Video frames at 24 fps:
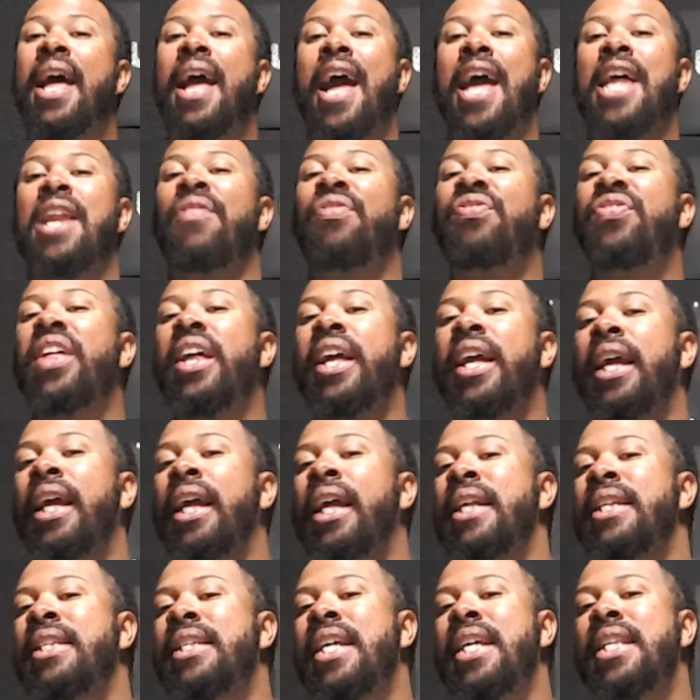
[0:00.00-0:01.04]
And if
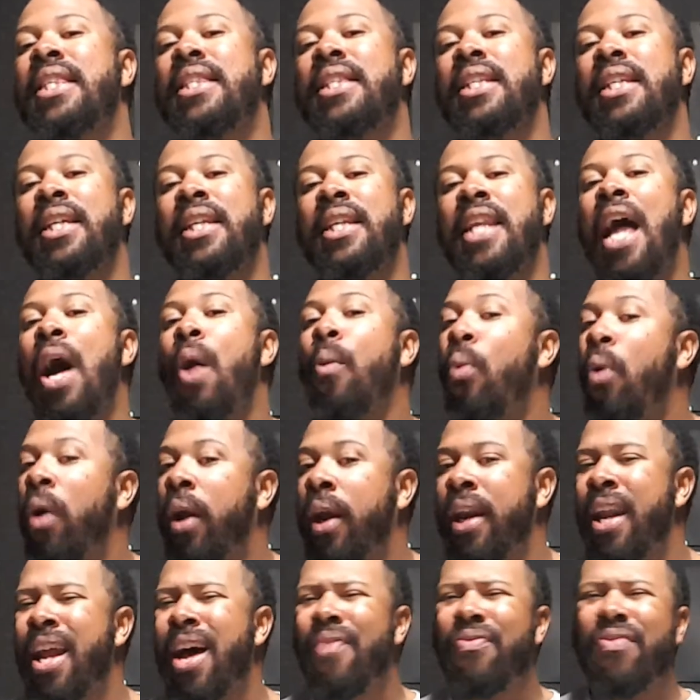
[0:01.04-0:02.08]
things get to not
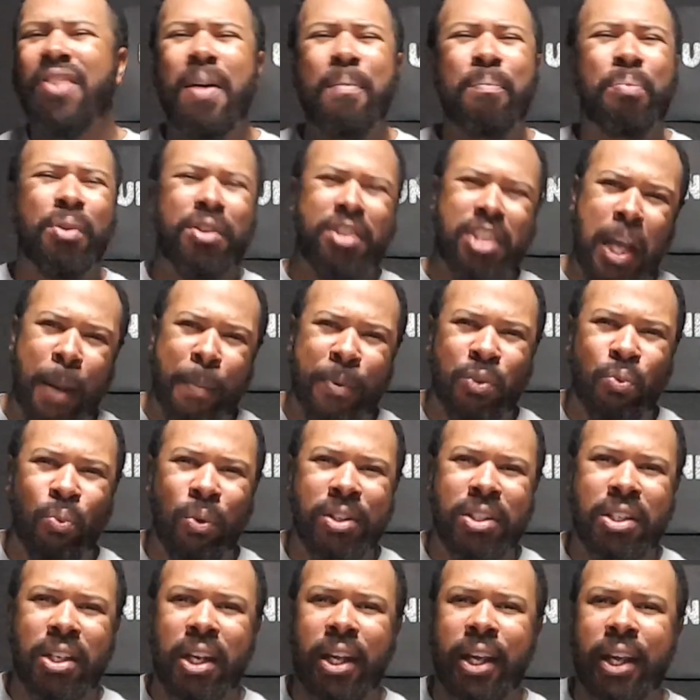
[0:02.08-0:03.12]
working out, then put Jameis
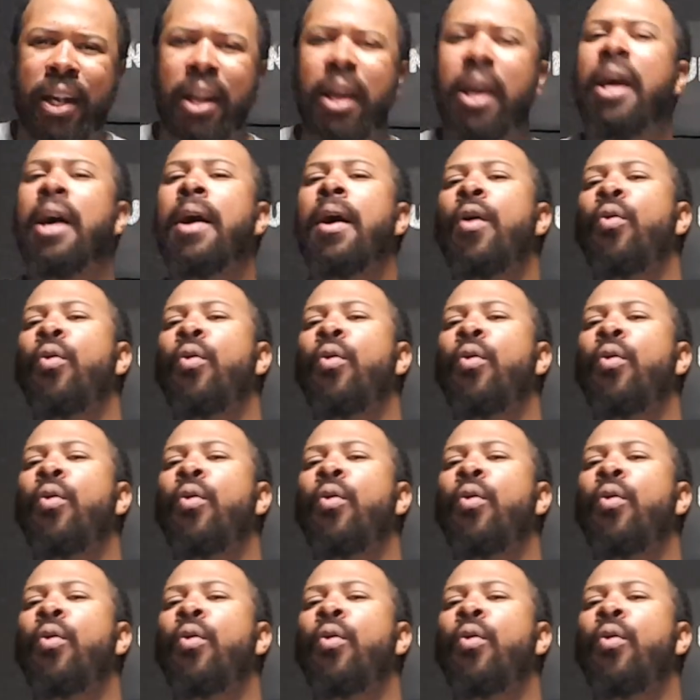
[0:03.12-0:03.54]
Winston in